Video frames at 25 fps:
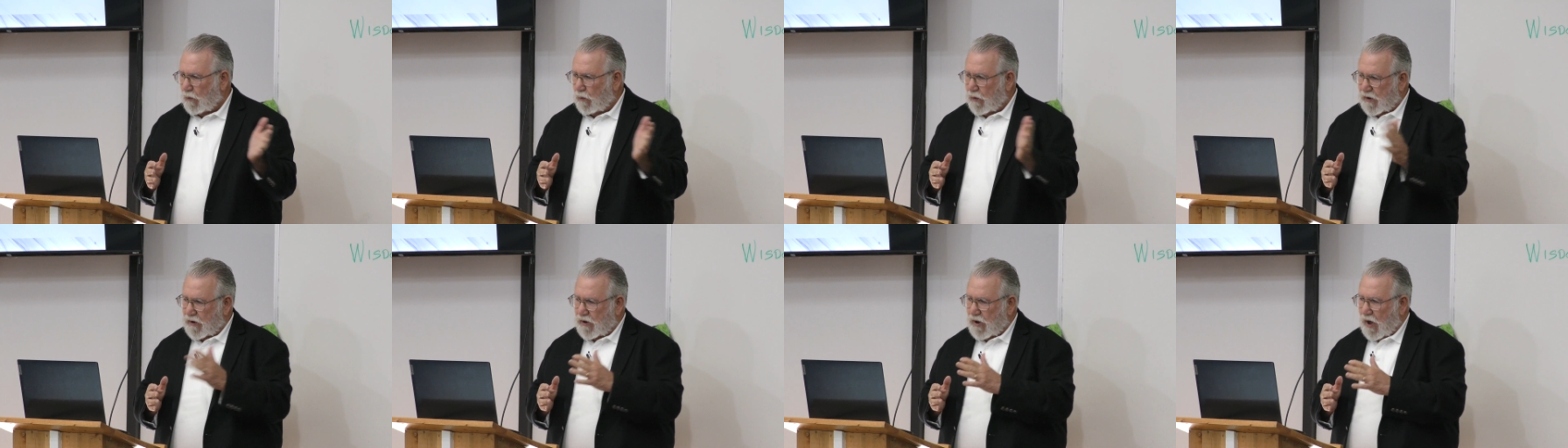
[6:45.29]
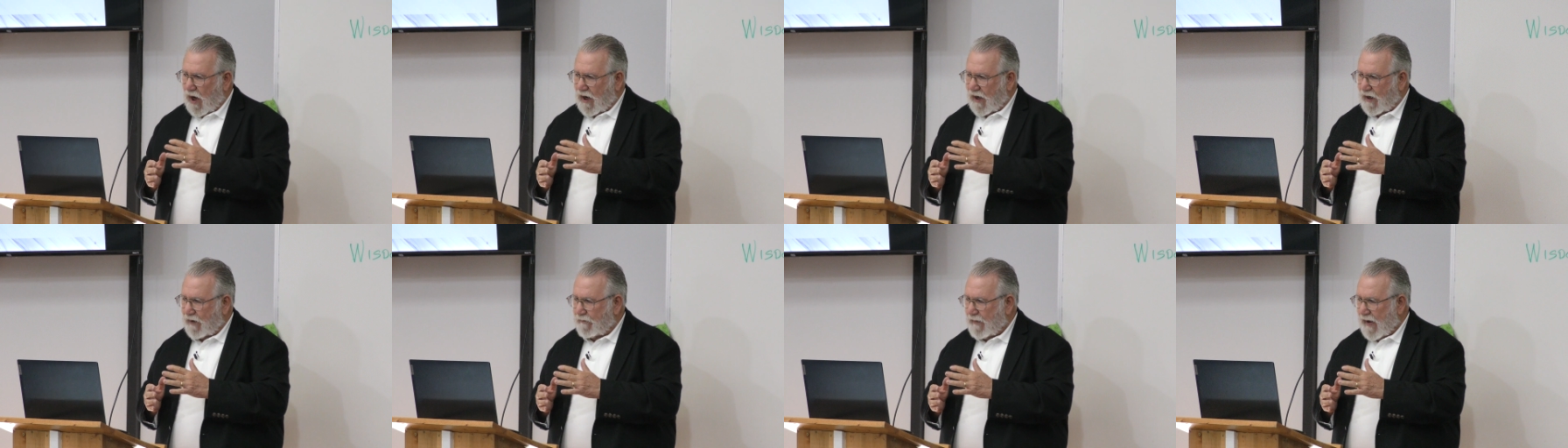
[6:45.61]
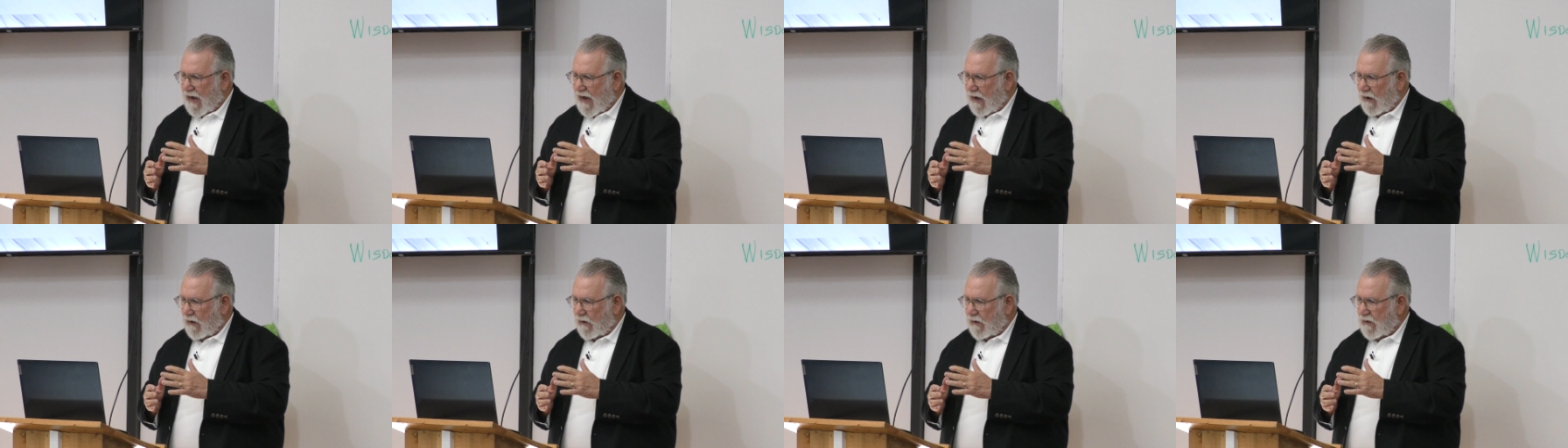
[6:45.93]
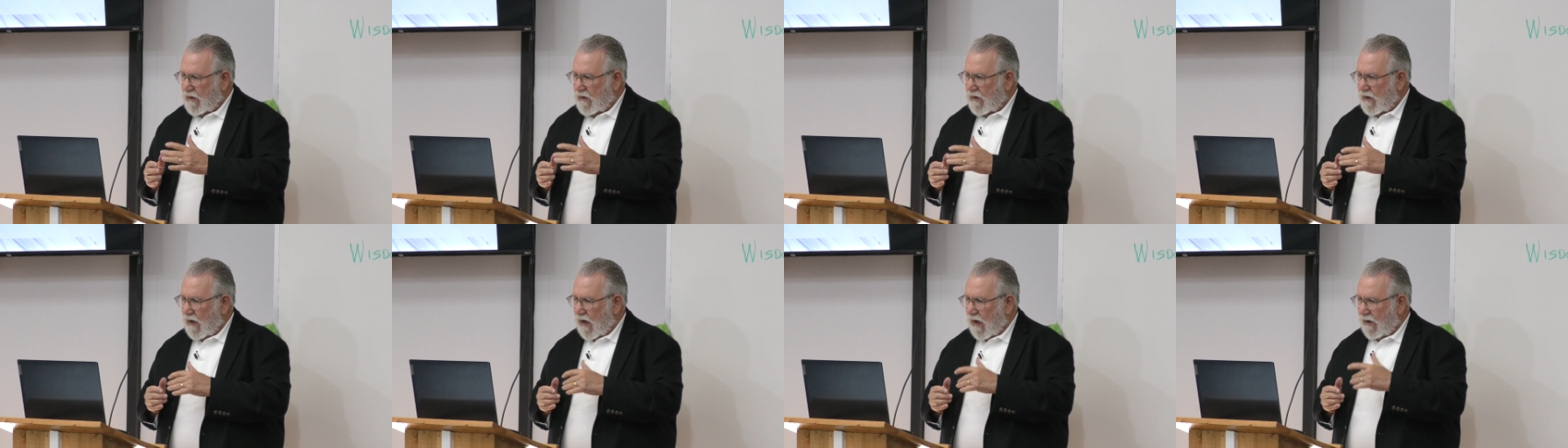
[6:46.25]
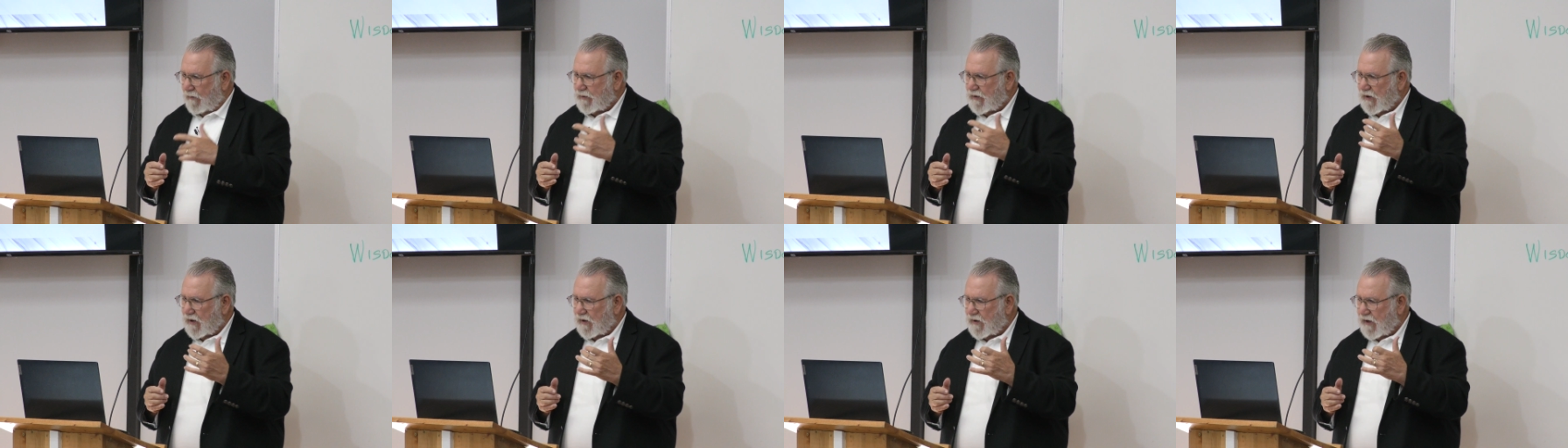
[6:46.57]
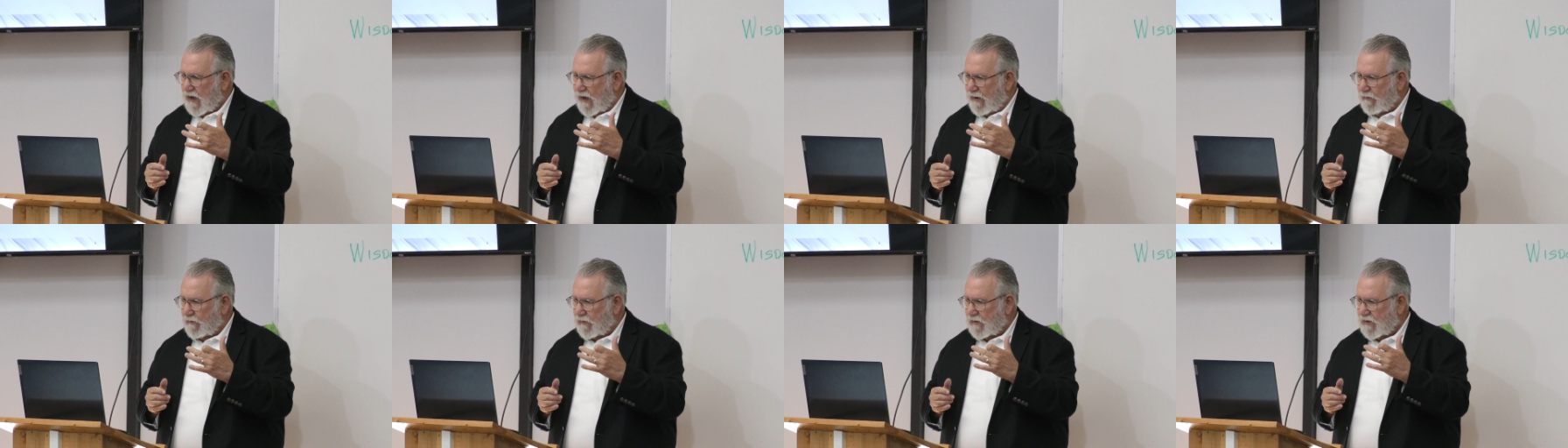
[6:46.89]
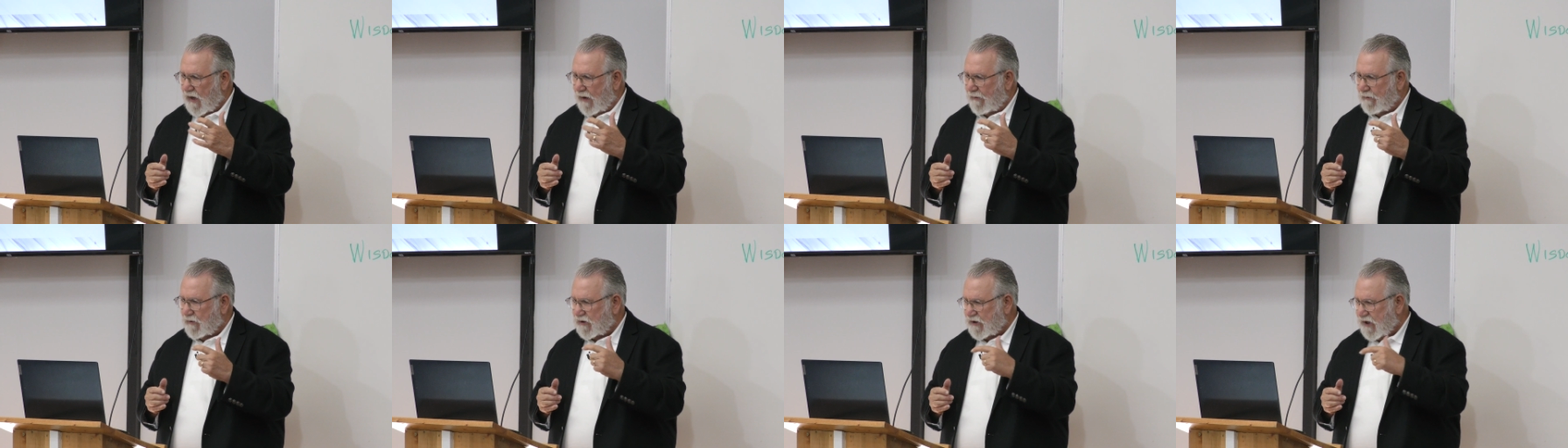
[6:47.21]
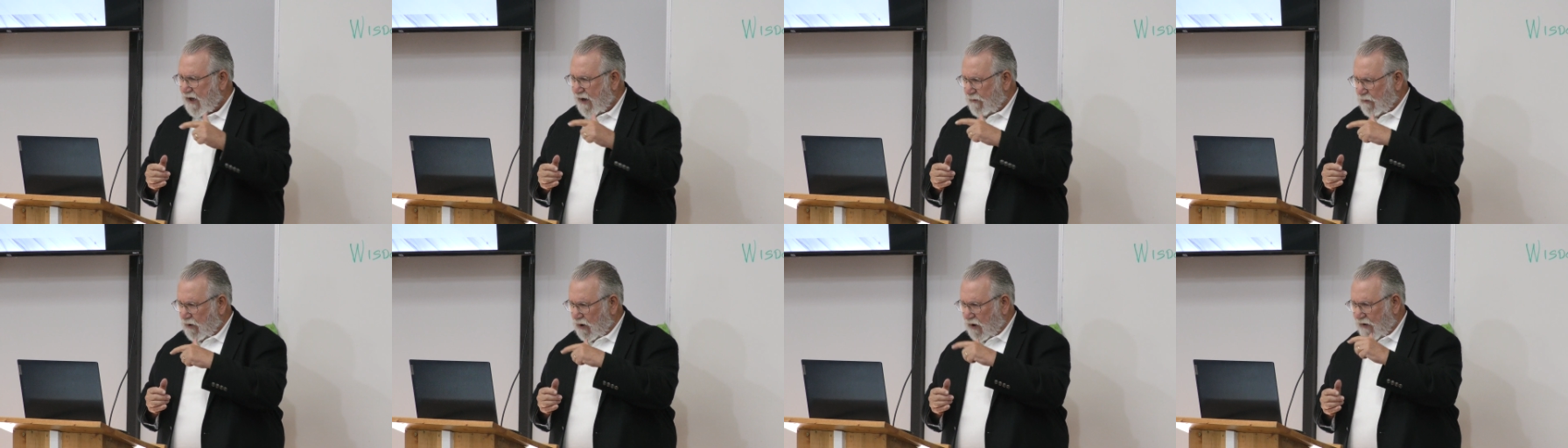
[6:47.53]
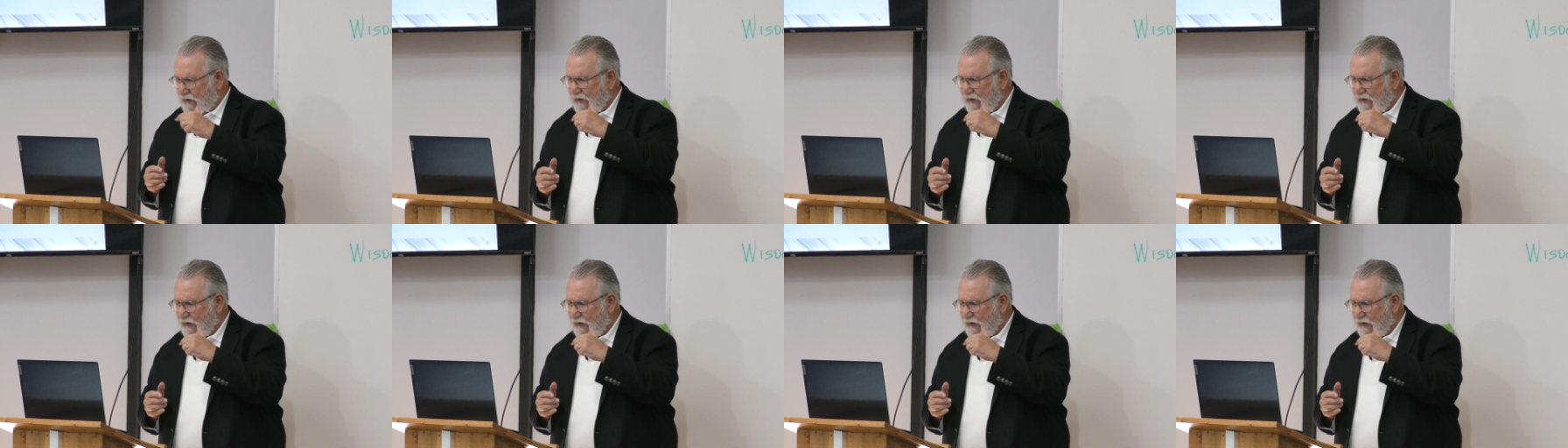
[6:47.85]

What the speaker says: we're talking about up to the time of Samuel.